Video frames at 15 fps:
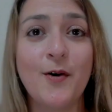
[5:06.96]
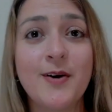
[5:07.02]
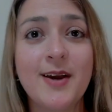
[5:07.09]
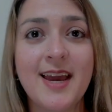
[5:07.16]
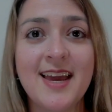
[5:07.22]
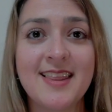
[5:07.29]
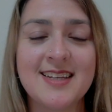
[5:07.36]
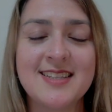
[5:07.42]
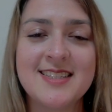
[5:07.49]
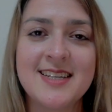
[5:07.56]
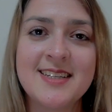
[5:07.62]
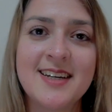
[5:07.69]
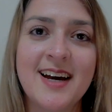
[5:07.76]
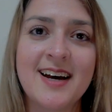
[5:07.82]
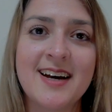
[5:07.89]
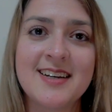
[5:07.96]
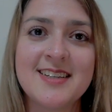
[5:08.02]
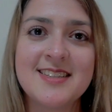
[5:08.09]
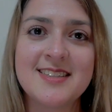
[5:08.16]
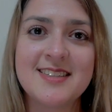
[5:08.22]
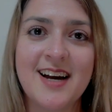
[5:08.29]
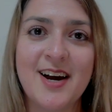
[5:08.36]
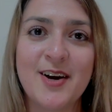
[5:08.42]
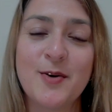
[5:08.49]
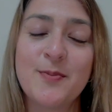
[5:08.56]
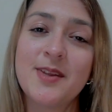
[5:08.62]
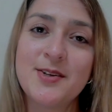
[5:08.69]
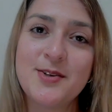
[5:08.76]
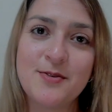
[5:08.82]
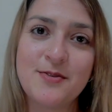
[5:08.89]
Okay, that's it guys. I
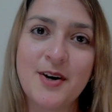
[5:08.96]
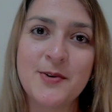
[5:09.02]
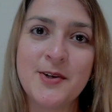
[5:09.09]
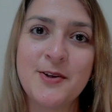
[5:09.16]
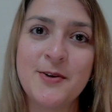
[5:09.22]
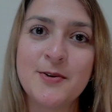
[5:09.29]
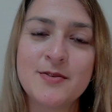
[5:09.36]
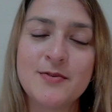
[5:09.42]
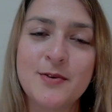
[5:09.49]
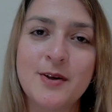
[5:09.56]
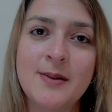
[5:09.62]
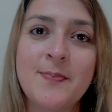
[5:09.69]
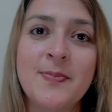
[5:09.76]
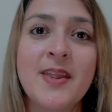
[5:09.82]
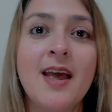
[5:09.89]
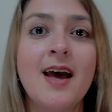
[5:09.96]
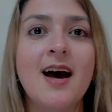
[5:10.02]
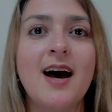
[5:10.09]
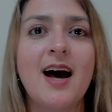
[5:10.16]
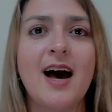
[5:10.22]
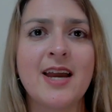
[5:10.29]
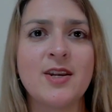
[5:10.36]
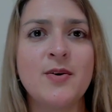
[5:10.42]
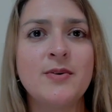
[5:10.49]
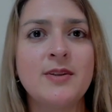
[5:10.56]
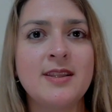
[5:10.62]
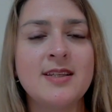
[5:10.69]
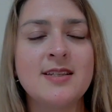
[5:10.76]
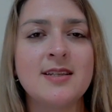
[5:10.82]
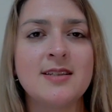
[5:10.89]
hope that you found it useful. I know
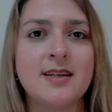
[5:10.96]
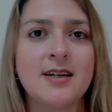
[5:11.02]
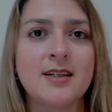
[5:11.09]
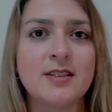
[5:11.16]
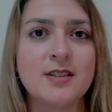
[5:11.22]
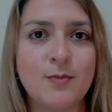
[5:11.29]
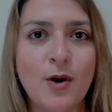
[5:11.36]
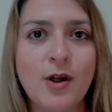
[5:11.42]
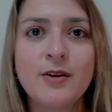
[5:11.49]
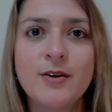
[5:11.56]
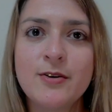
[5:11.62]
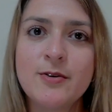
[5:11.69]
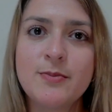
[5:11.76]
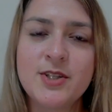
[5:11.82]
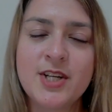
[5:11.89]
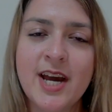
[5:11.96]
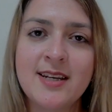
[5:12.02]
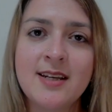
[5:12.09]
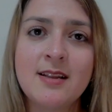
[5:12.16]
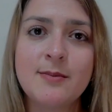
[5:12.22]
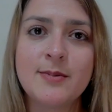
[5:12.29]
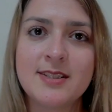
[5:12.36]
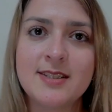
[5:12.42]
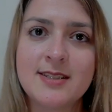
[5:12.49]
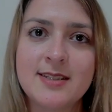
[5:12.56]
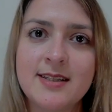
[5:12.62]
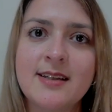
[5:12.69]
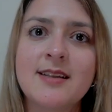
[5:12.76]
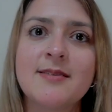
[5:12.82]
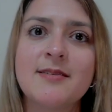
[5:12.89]
that this is a small YouTube channel, but
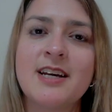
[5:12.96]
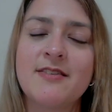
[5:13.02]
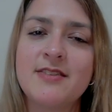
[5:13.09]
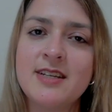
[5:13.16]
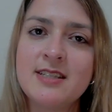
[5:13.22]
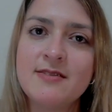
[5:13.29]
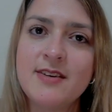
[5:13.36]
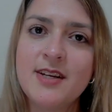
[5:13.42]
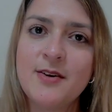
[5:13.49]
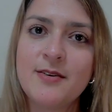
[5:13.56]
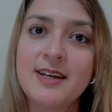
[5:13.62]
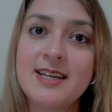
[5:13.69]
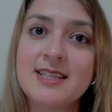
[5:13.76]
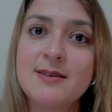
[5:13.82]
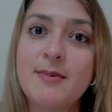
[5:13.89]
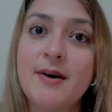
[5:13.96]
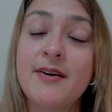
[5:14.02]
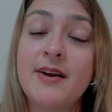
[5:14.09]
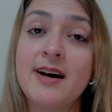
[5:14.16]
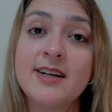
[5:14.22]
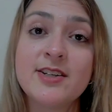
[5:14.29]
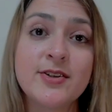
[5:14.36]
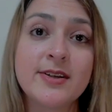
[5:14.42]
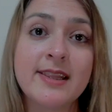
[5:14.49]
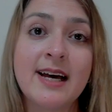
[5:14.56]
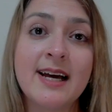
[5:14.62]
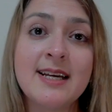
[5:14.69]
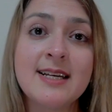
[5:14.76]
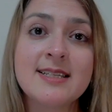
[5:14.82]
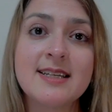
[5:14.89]
still, if this video gets about 100
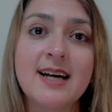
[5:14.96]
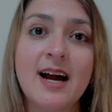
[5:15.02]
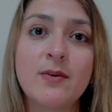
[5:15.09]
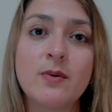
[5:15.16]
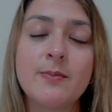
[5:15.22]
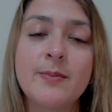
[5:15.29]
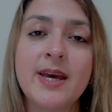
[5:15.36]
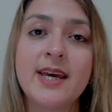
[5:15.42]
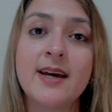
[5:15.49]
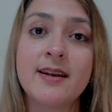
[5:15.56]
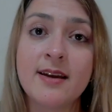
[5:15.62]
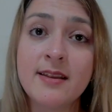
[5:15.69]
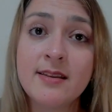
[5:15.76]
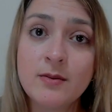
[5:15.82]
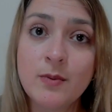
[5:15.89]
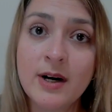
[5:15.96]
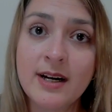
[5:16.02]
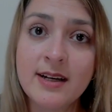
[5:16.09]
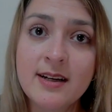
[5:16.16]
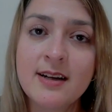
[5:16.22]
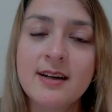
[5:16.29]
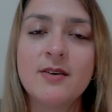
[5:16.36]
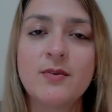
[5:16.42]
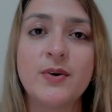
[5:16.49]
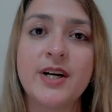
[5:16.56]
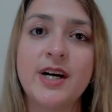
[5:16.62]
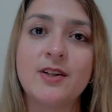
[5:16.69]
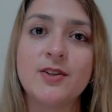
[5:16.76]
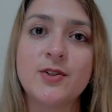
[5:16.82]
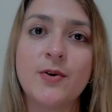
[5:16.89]
likes, I will make another one where
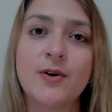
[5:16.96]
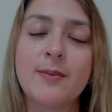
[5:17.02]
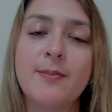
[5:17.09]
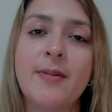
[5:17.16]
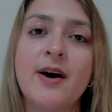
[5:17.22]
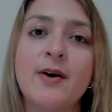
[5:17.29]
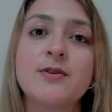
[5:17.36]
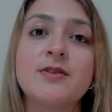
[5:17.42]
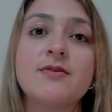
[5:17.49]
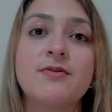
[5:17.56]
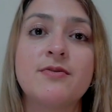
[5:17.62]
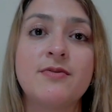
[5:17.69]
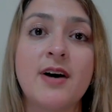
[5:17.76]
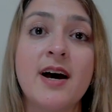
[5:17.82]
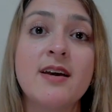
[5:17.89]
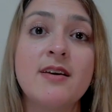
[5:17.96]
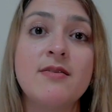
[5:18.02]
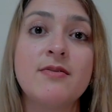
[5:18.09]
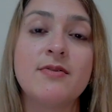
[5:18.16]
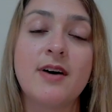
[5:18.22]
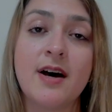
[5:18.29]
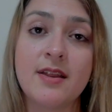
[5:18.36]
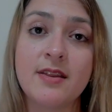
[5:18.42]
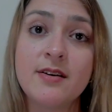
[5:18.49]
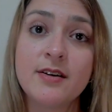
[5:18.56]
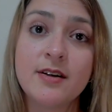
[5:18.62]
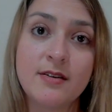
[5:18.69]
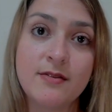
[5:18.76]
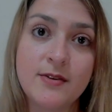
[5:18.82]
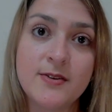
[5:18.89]
I'll talk about 5 other
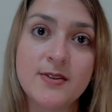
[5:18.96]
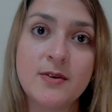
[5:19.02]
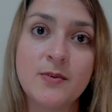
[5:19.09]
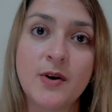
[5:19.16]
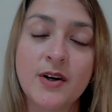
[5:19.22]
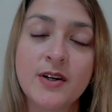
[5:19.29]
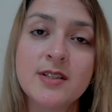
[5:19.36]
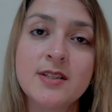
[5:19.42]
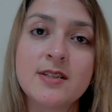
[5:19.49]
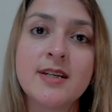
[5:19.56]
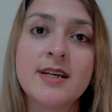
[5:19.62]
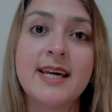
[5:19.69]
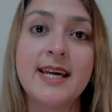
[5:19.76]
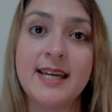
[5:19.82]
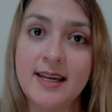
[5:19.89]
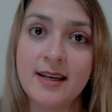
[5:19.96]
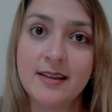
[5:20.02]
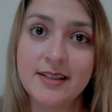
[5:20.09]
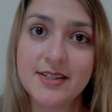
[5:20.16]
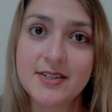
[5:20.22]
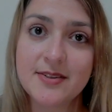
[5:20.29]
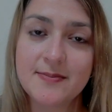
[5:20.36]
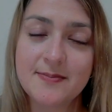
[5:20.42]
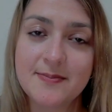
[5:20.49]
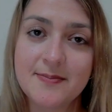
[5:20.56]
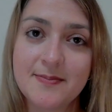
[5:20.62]
confusing words in English.